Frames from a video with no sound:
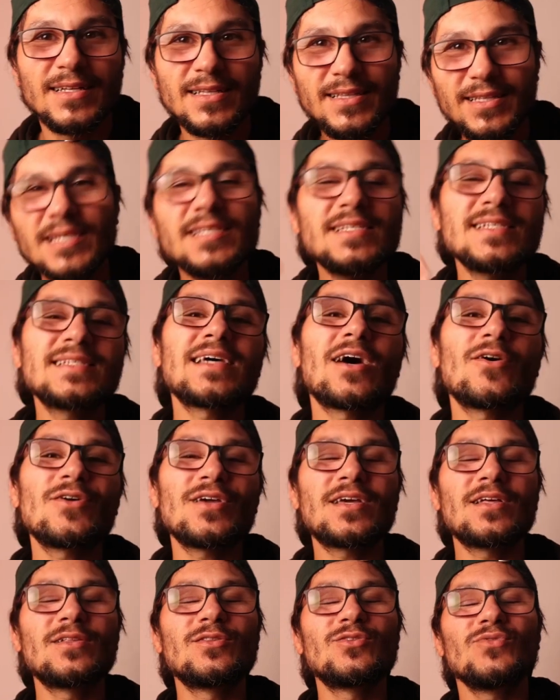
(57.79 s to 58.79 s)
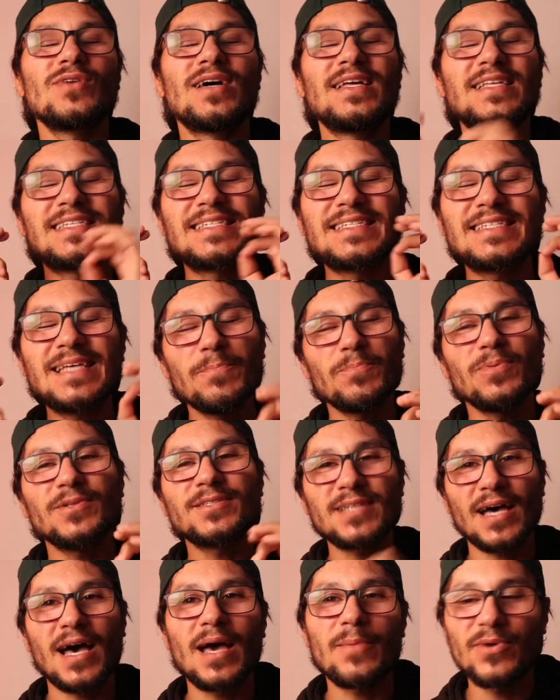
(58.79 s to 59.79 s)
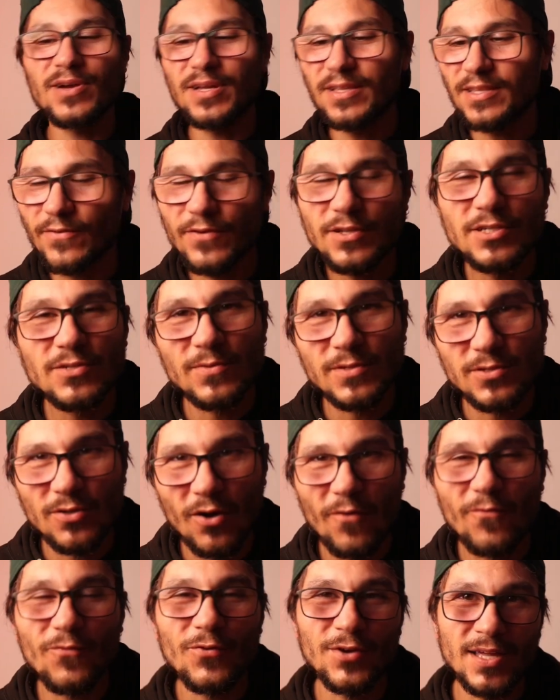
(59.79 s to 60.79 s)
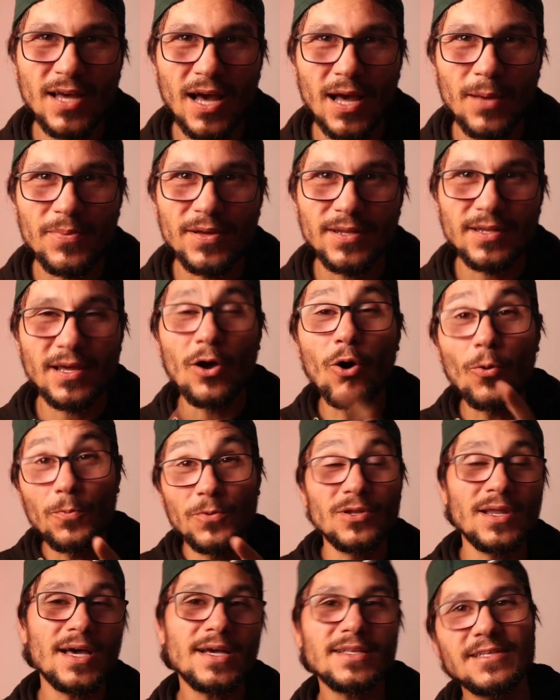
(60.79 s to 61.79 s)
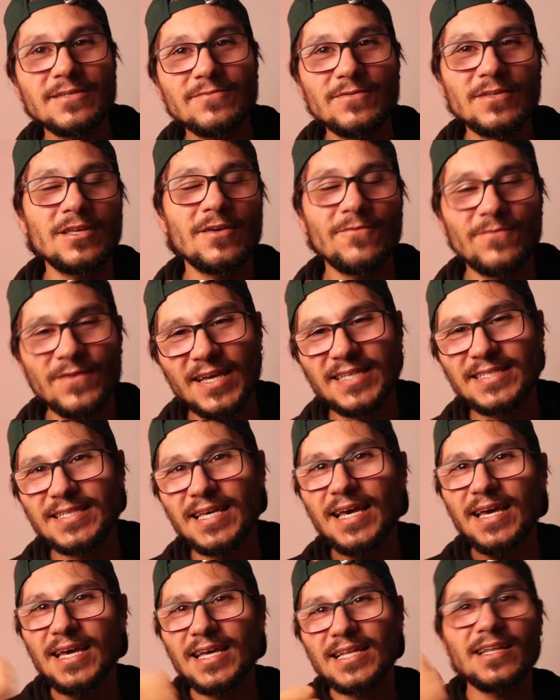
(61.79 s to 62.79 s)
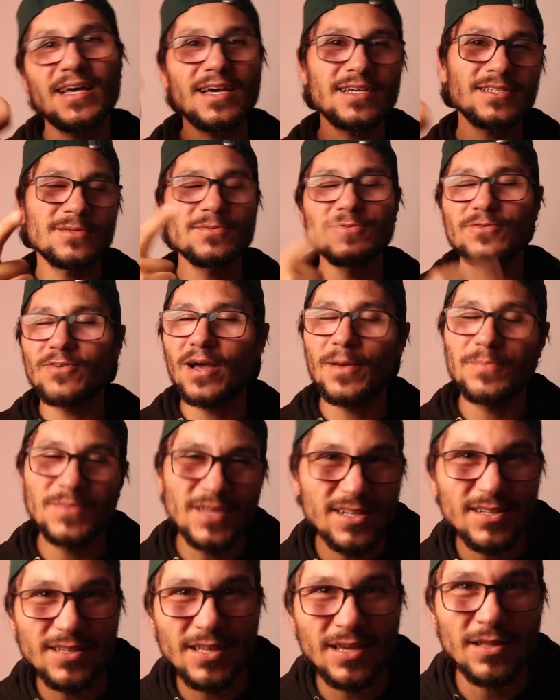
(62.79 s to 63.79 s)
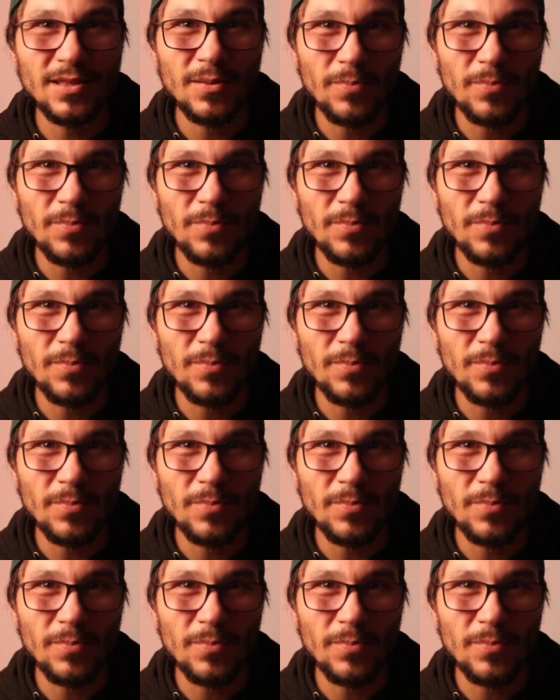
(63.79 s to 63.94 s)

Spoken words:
This is how you can do a simple timer in DaVinci Resolve for the iPad. I hope you liked this video. If yes, hit like, subscribe, ding-a-ding